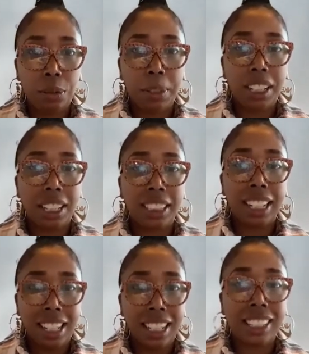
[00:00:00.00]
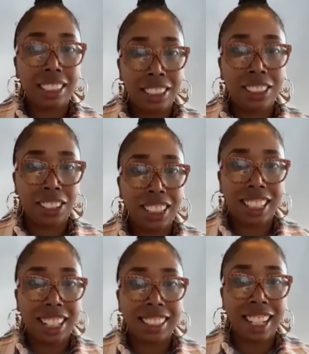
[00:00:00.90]
because they cut certain
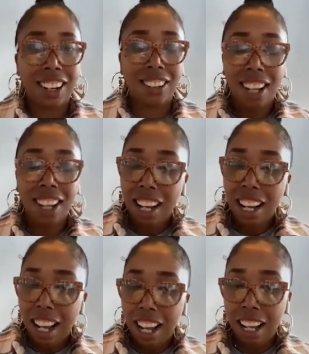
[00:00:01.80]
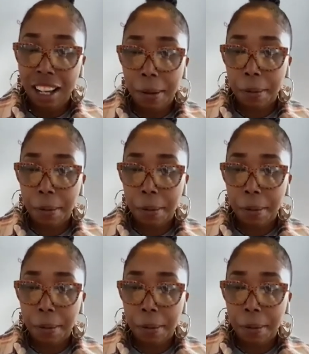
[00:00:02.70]
things out. Yeah.